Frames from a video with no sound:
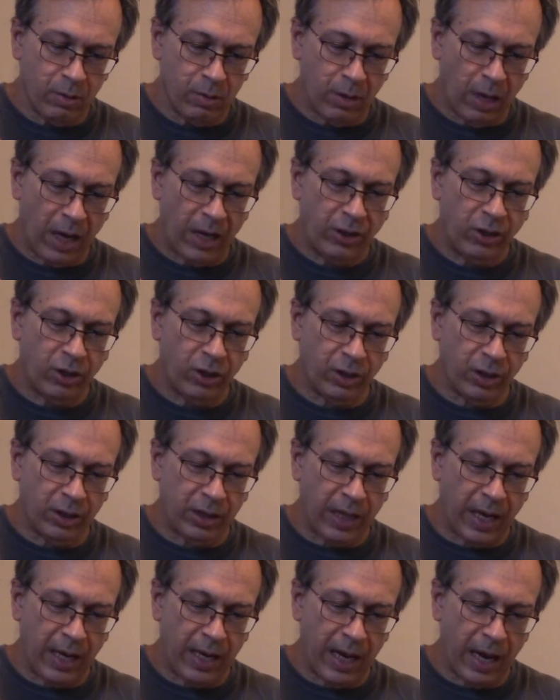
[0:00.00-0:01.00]
I shouldn't
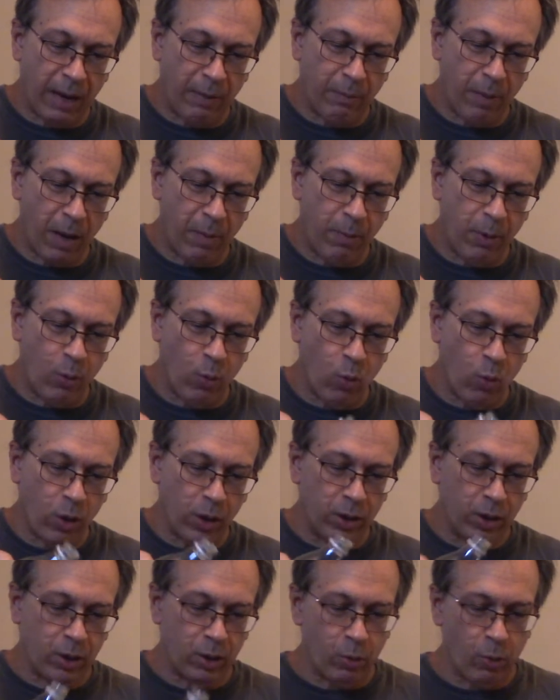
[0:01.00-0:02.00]
say that. Maybe
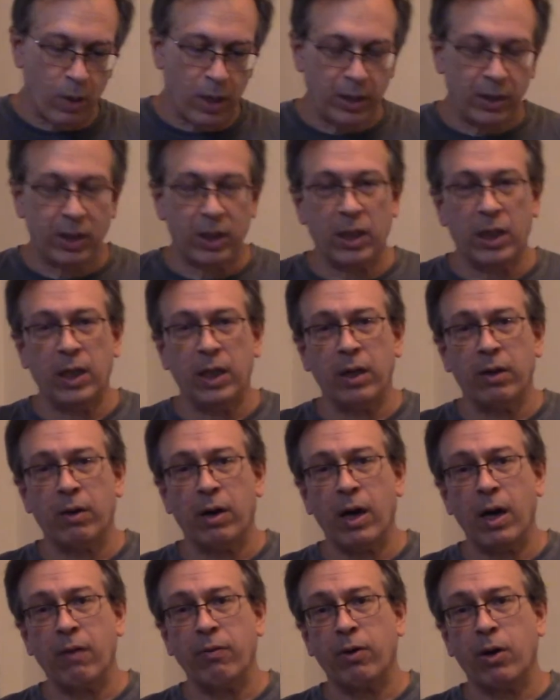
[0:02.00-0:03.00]
once, twice a year
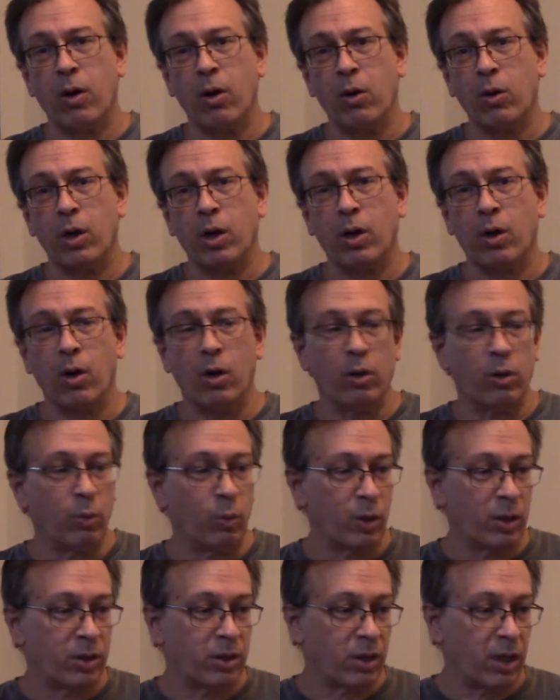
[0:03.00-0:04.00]
I'll have a Coca-Cola
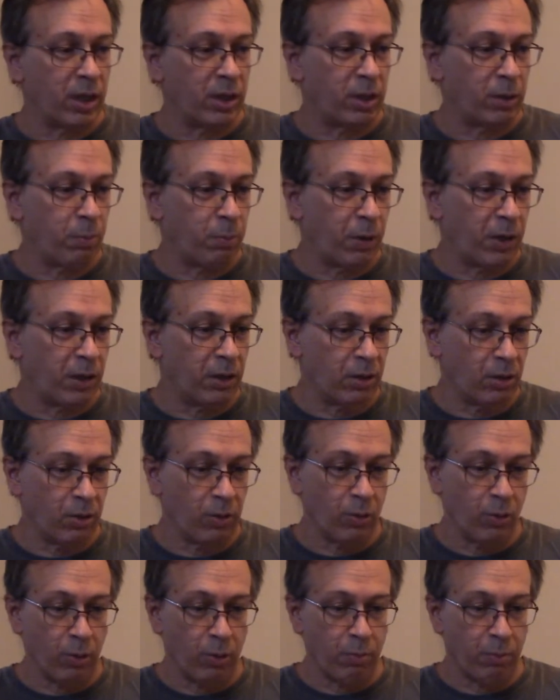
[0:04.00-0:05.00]
with a slice of pizza
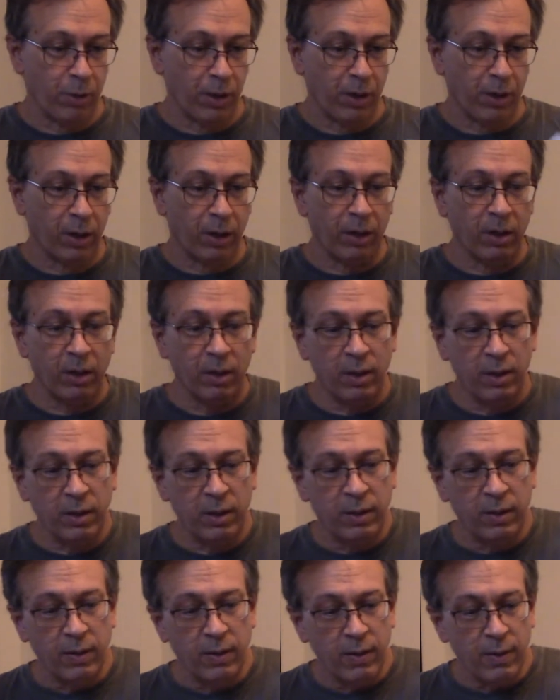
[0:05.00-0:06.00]
or a burger.
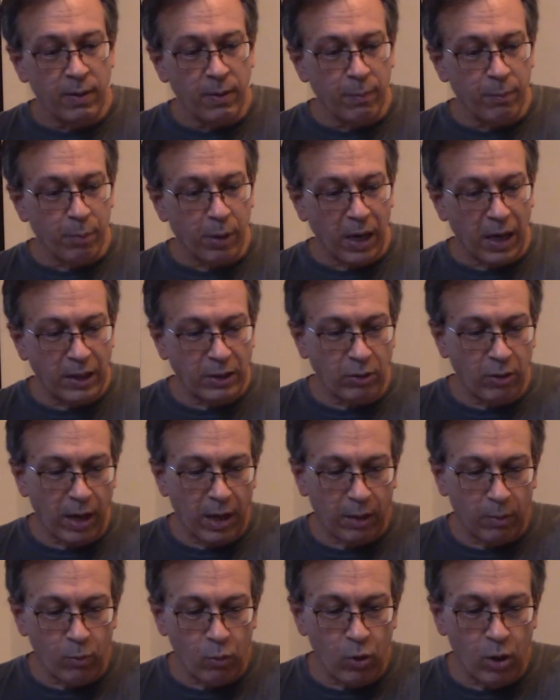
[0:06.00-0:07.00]
But I
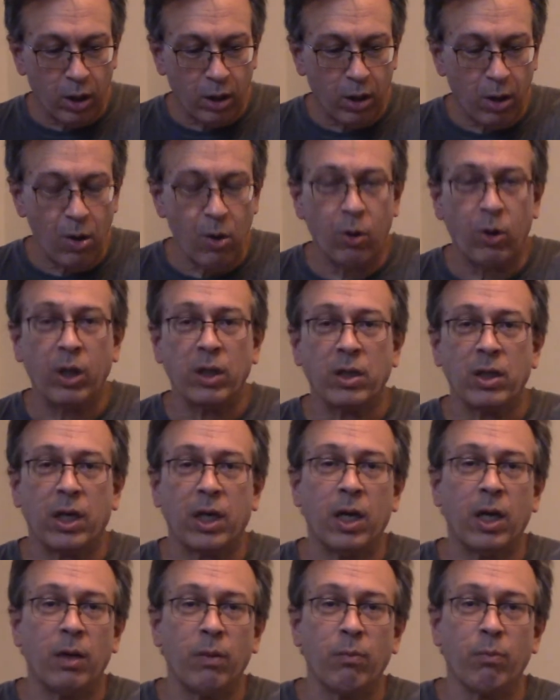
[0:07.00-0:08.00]
drank more Coke as a
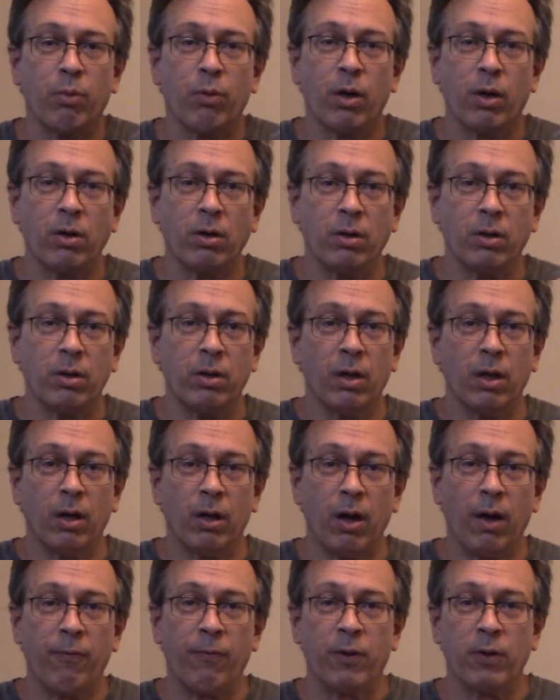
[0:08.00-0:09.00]
kid in Brooklyn,
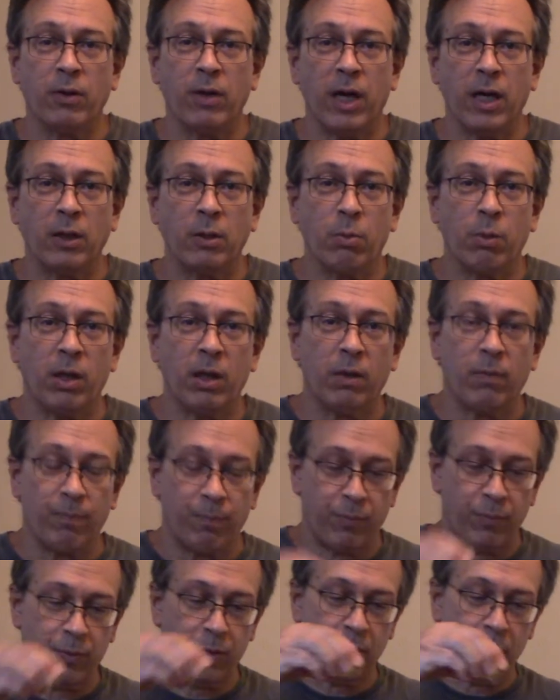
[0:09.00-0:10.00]
enough to last me
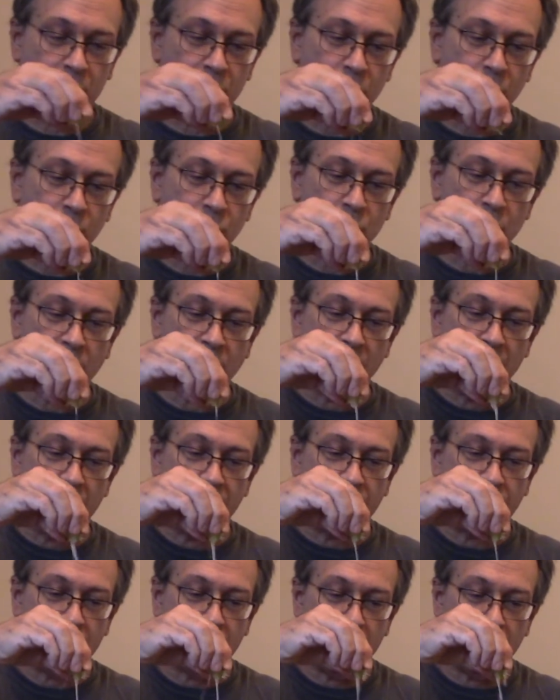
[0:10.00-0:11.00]
2 more
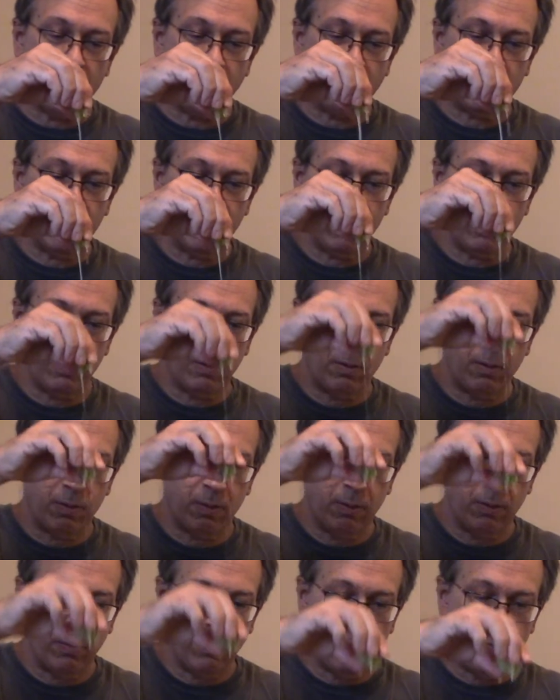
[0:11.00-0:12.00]
lifetimes.
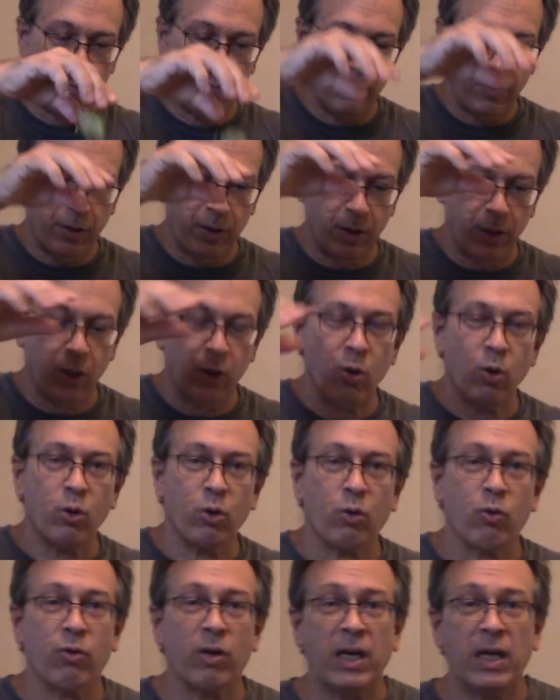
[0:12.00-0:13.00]
In the old
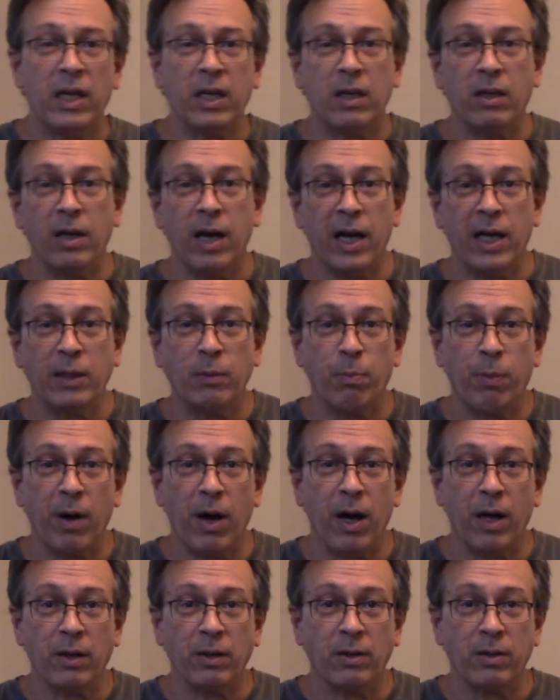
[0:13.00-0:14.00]
green glass
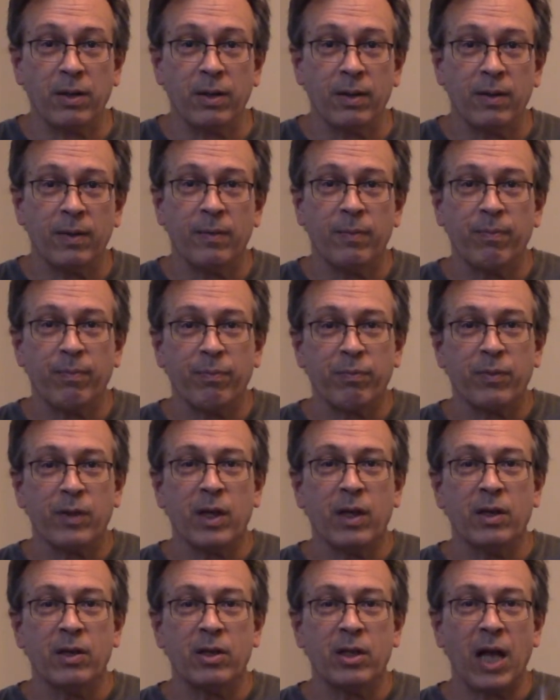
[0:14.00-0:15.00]
bottles.
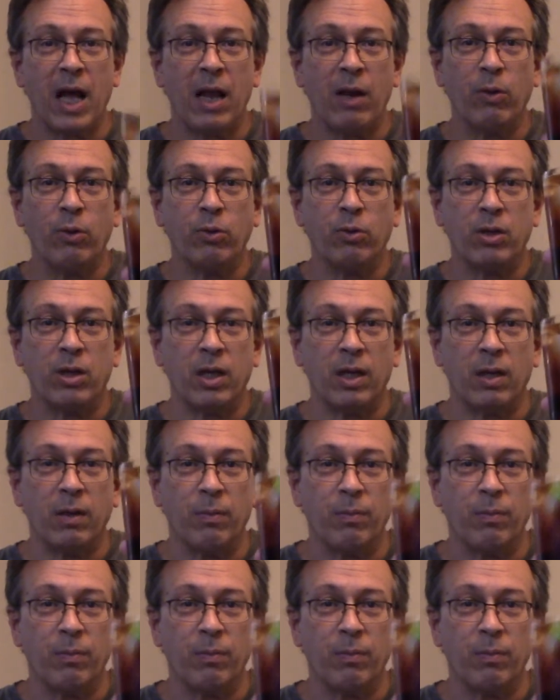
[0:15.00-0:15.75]
Saluti.